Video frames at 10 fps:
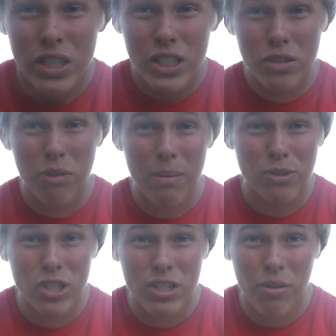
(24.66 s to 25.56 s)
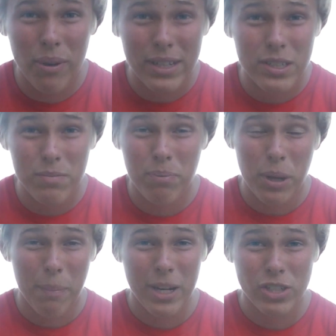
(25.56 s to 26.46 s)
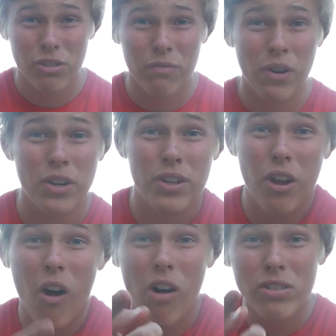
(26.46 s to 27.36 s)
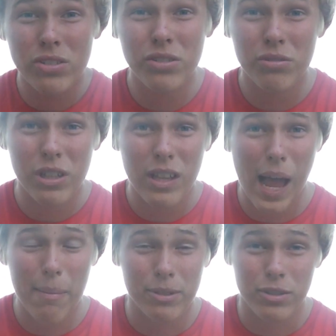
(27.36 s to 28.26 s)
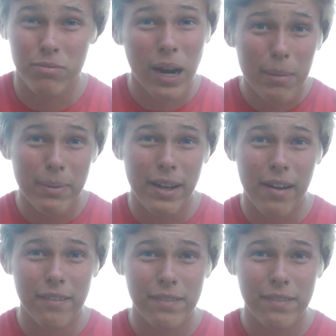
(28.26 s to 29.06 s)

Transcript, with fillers: So I'm just going to put a picture of what all you collabers remind me of.